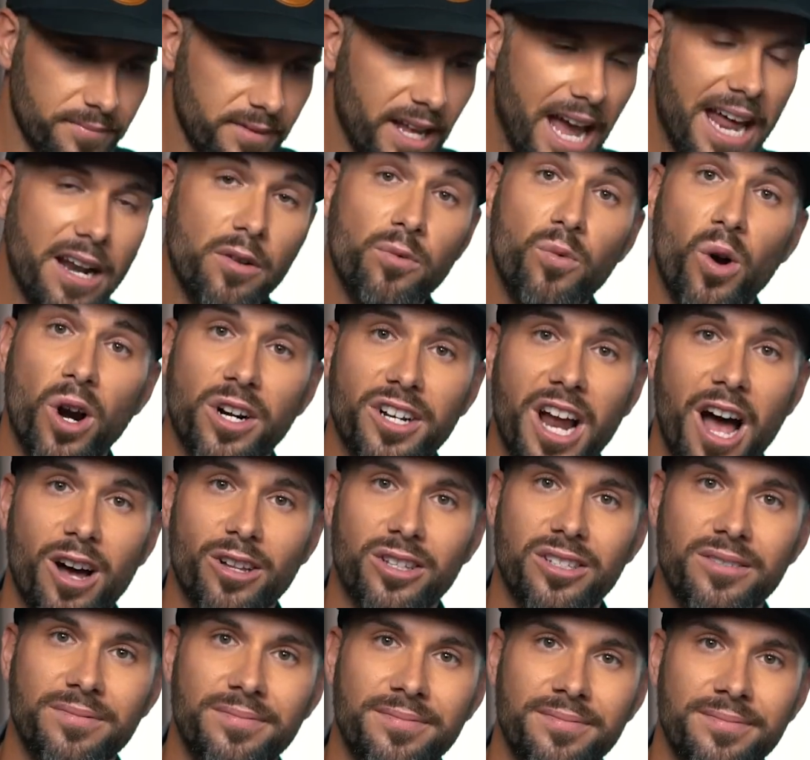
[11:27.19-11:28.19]
And it worked
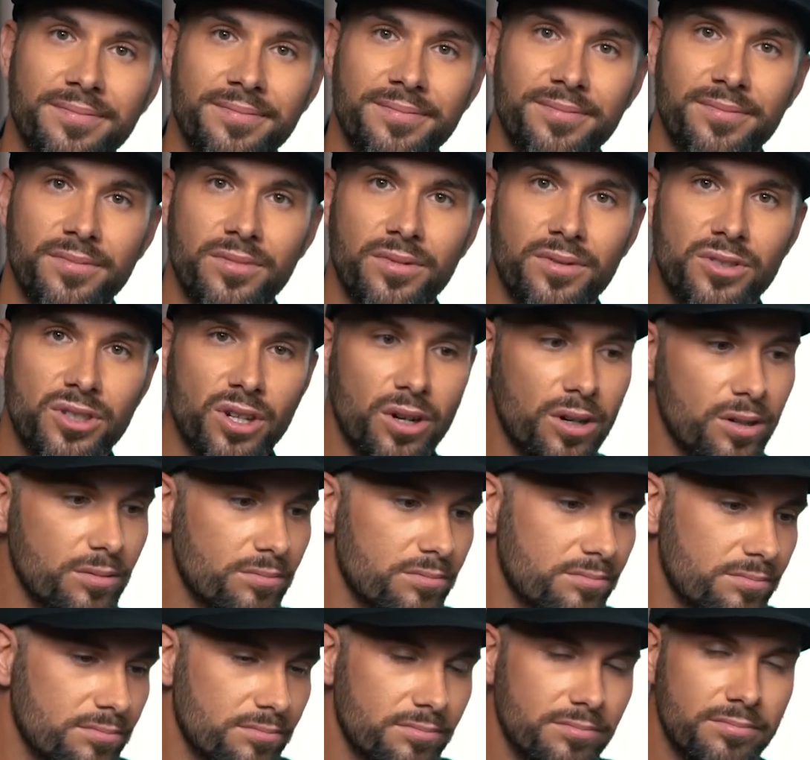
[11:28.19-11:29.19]
out.
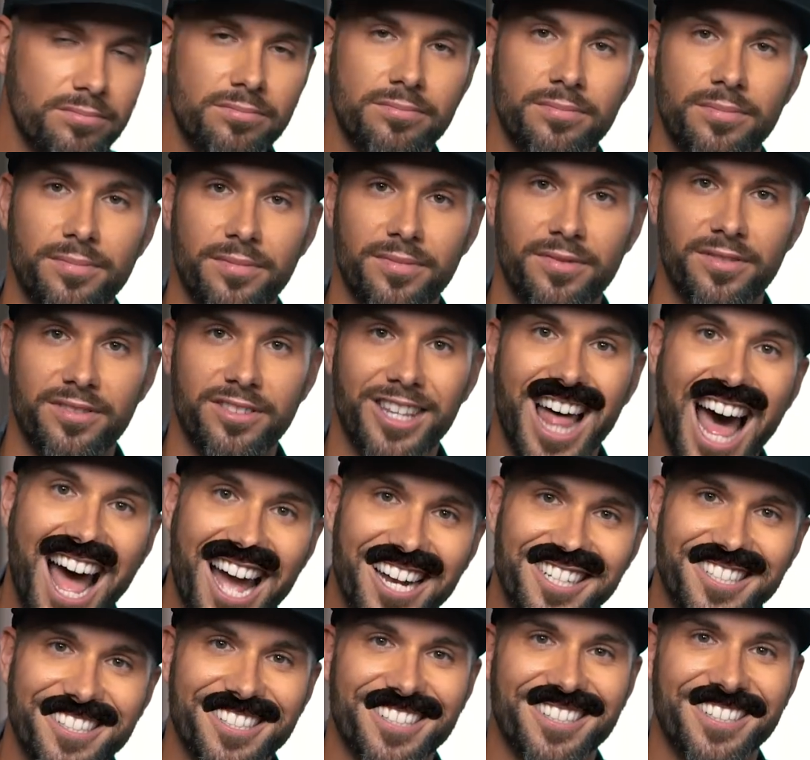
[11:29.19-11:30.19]
So,
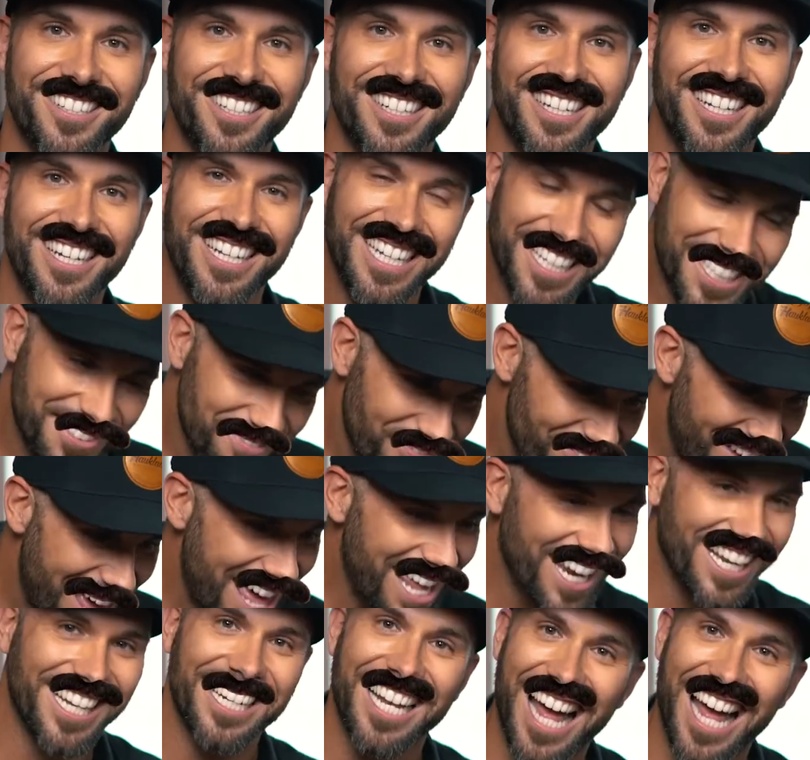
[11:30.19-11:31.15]
nice! It's very